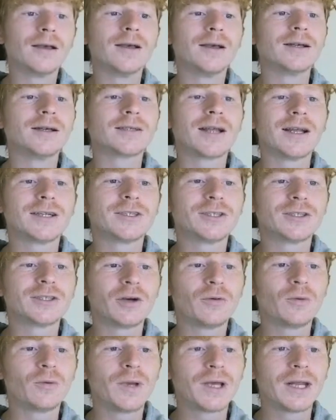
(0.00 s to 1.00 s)
So let's just
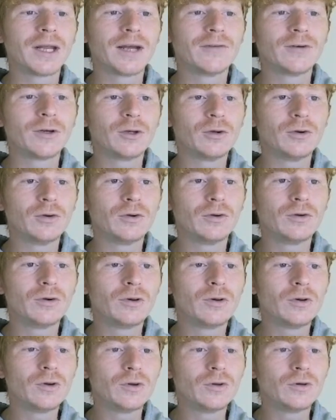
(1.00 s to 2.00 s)
hope we can have a good,
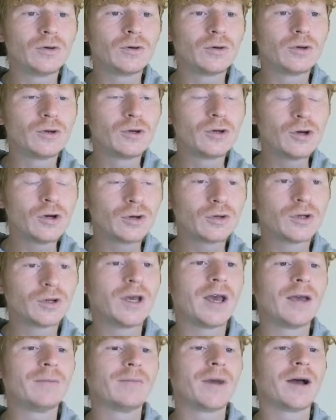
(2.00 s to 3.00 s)
good, good
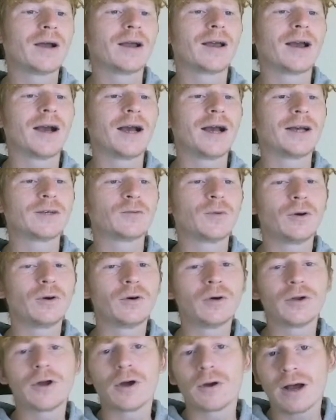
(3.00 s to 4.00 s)
game, my guys. We
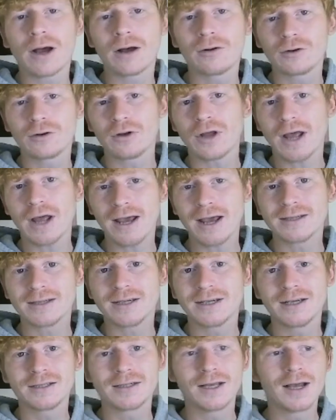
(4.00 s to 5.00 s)
all know how good Hex
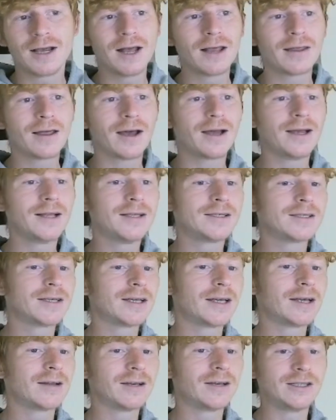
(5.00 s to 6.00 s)
is. That
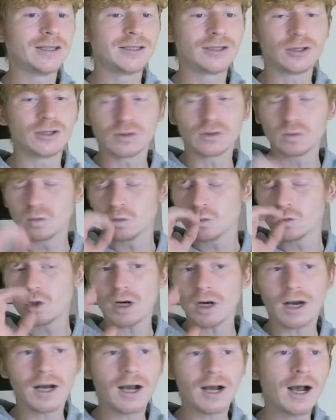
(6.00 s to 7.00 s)
insta-kill is just
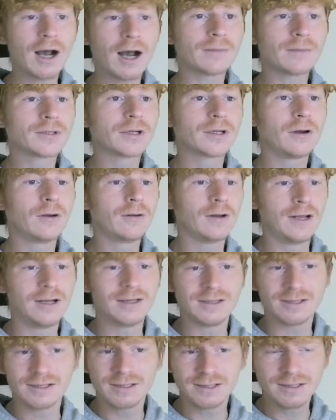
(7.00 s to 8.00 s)
mwah, absolutely
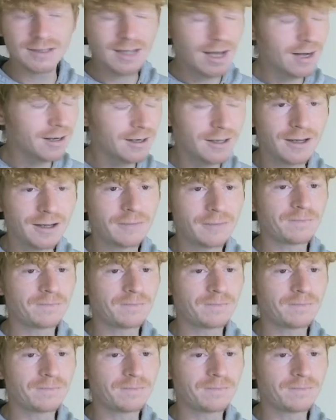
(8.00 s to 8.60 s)
insanity